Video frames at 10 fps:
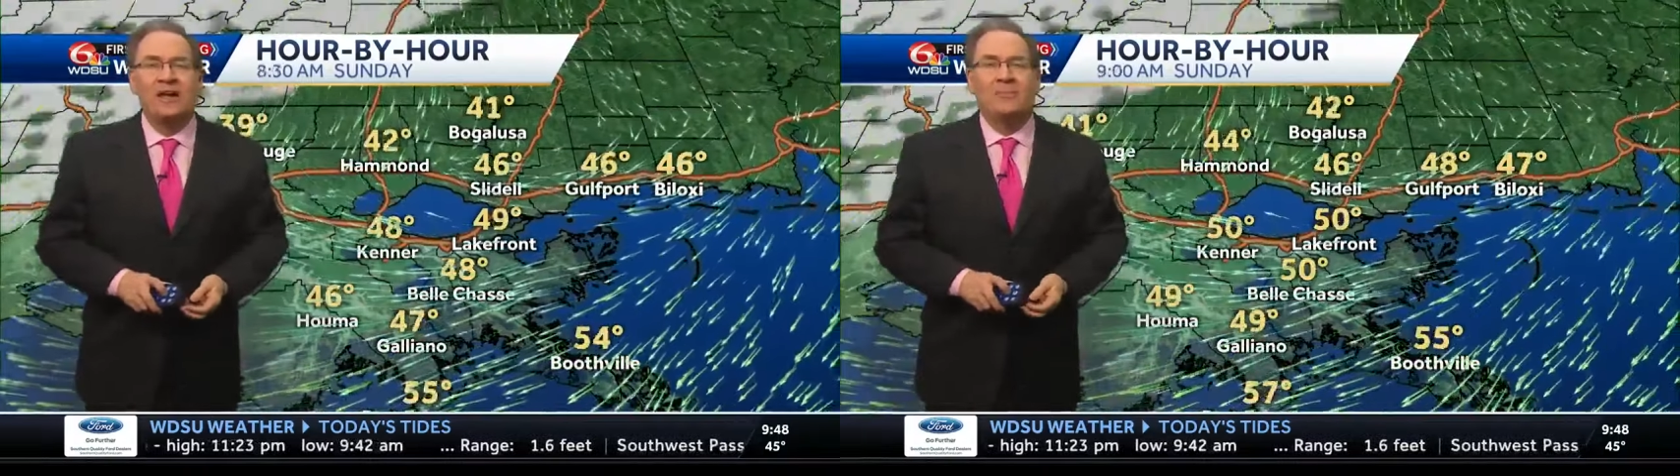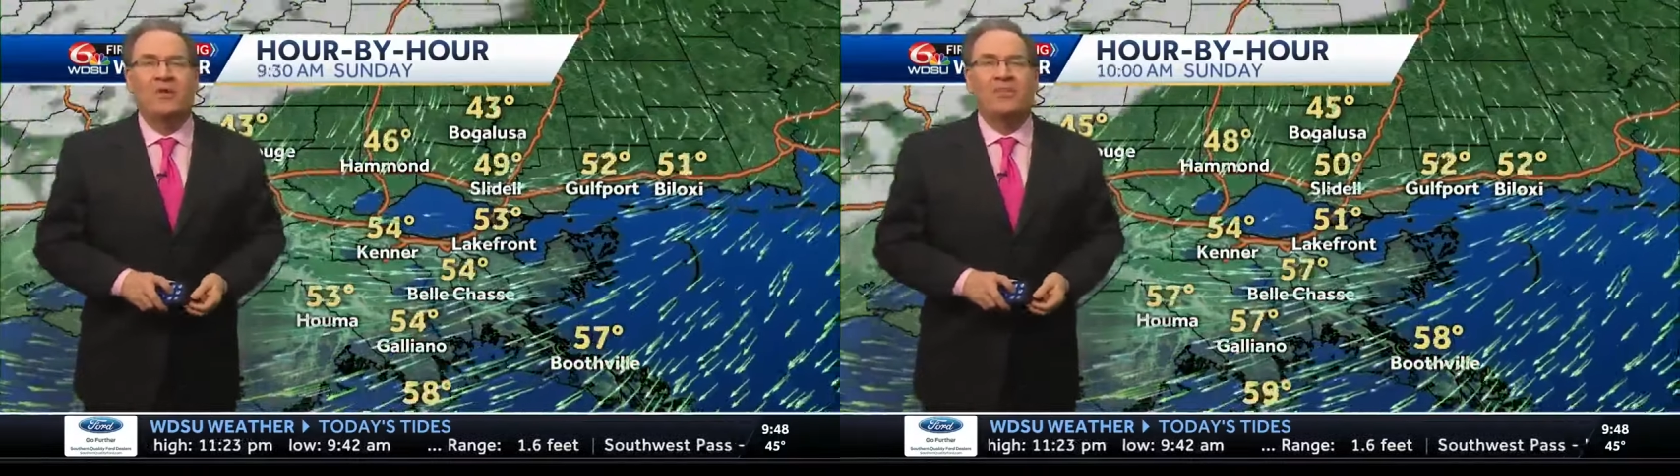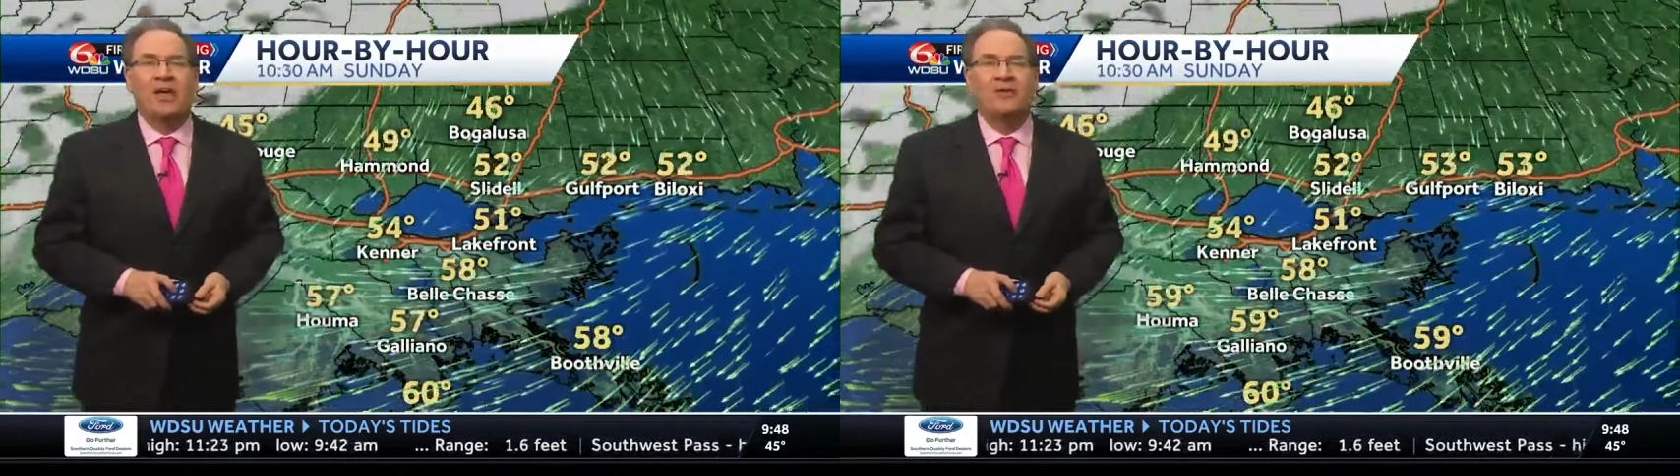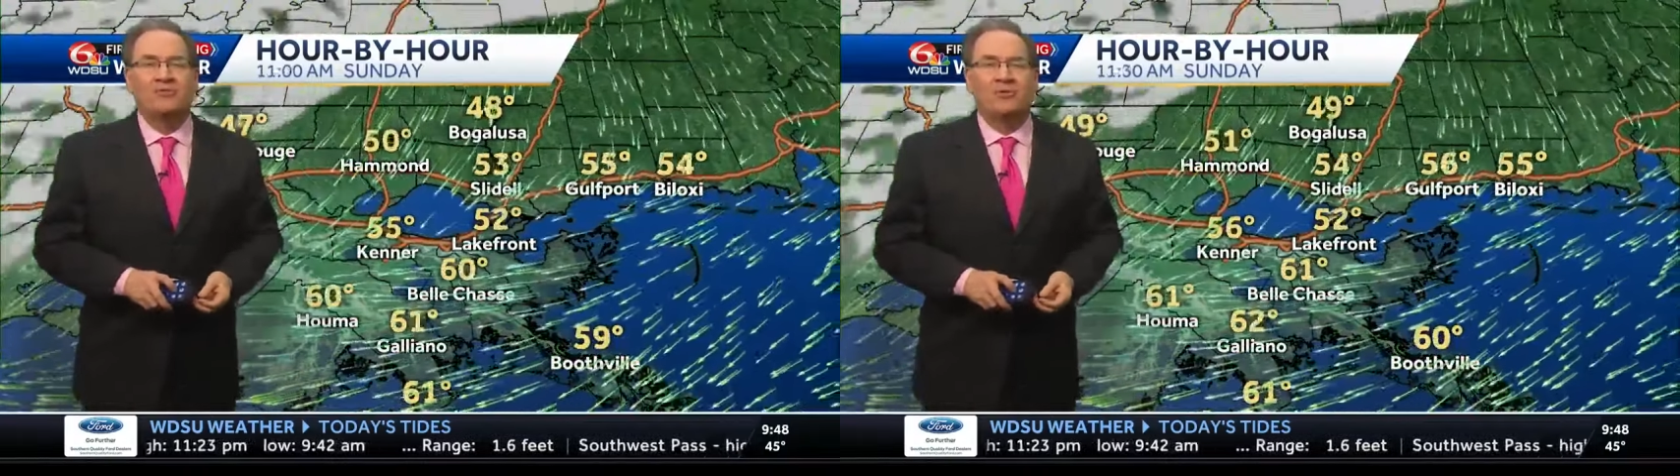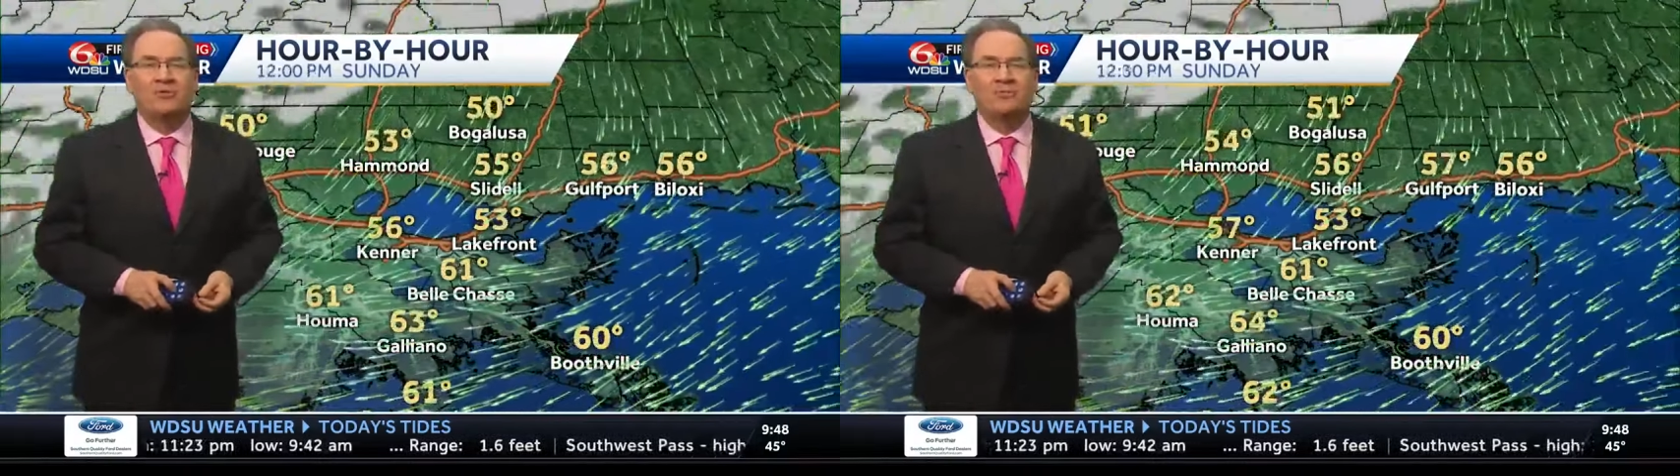But in the
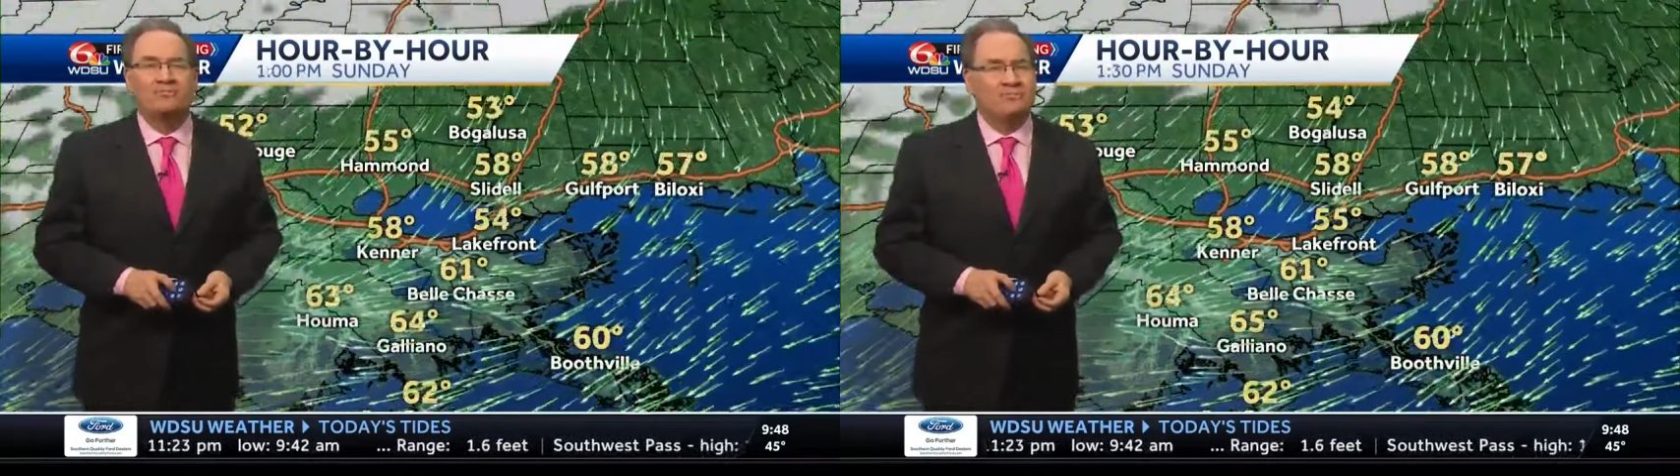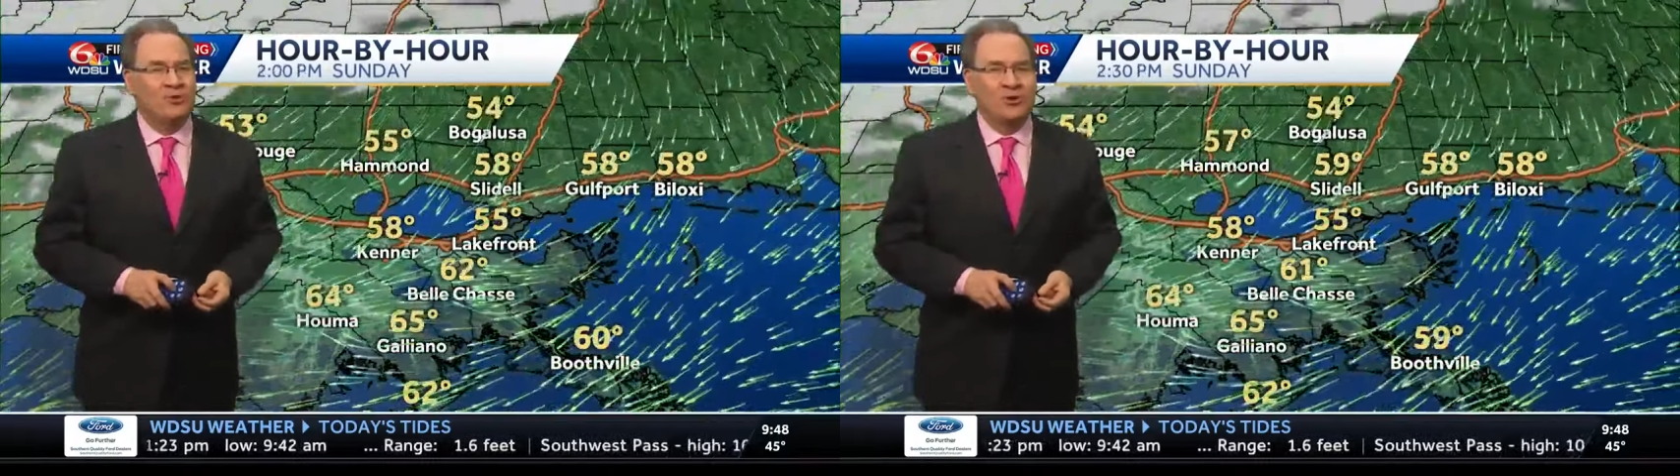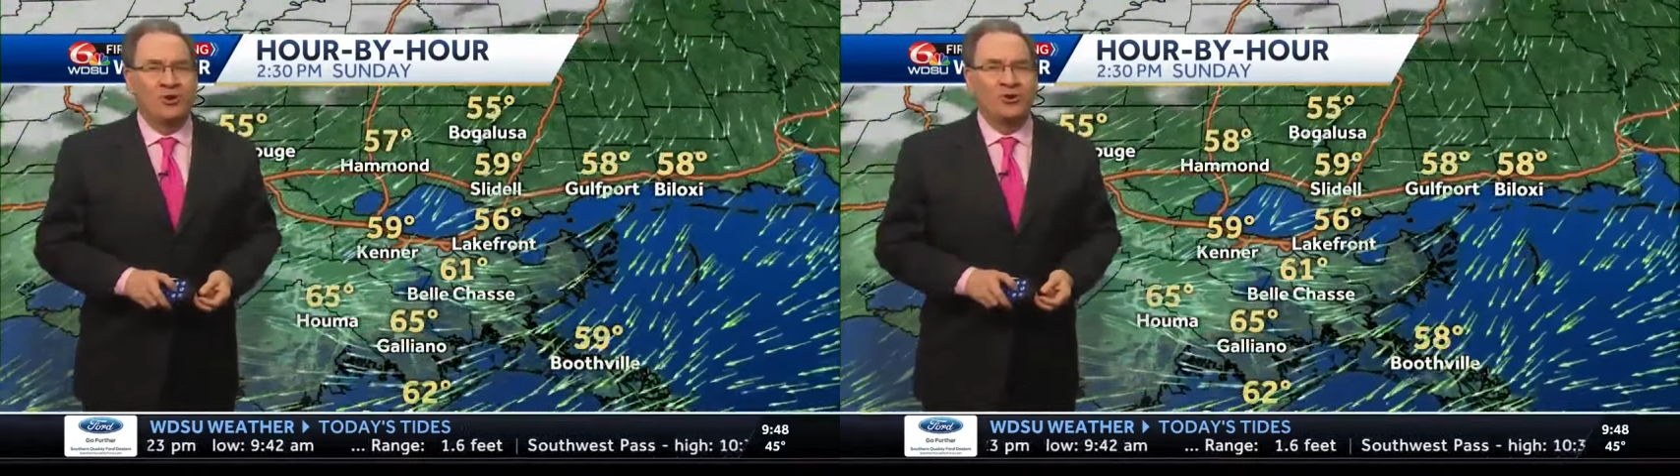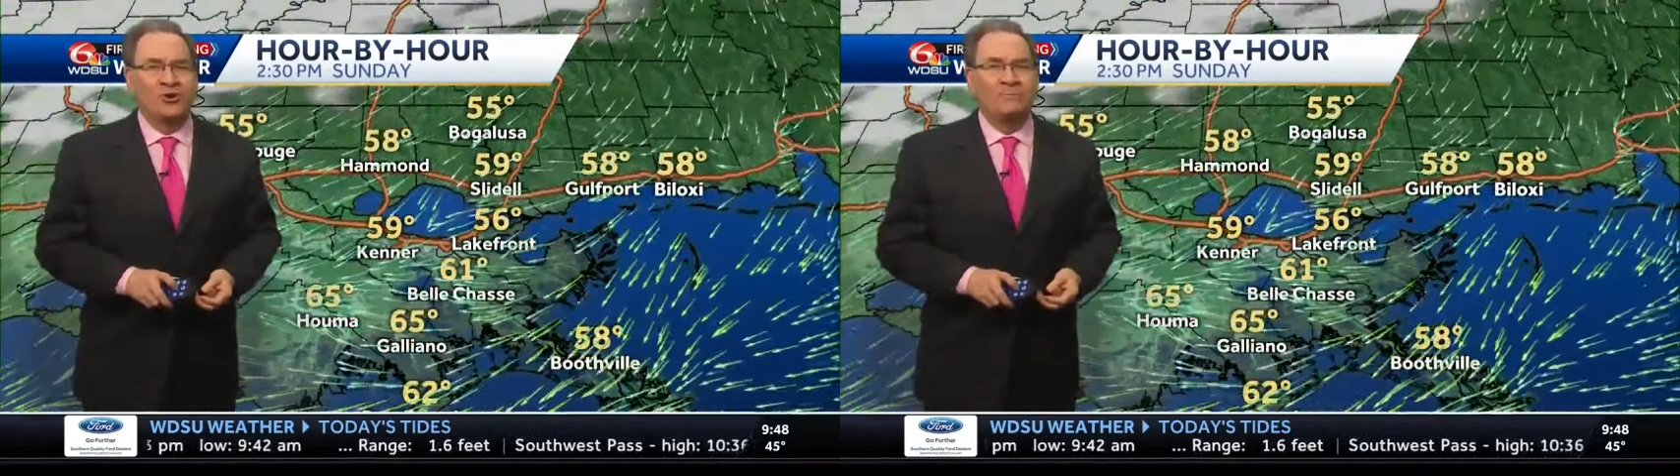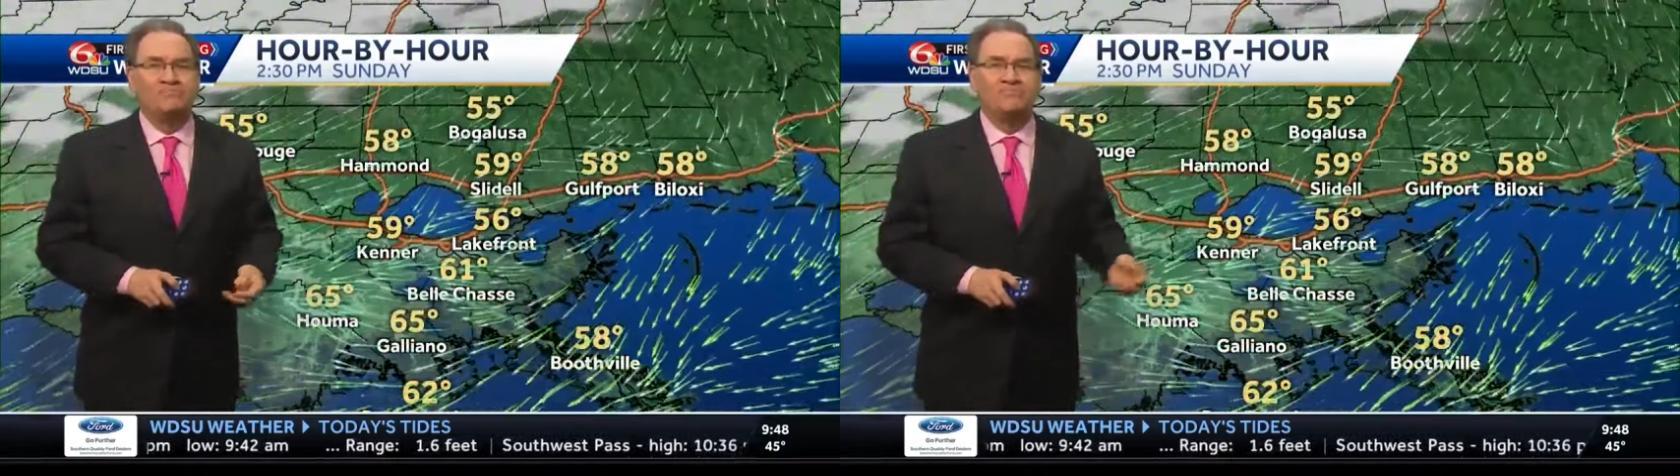afternoon, looking
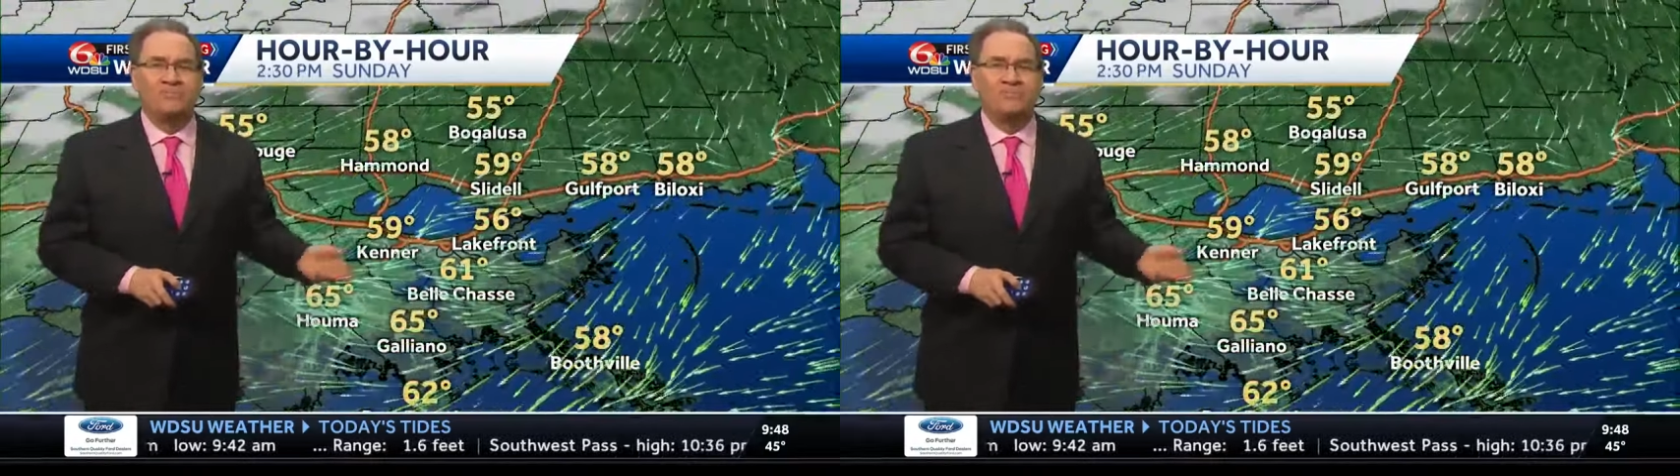good.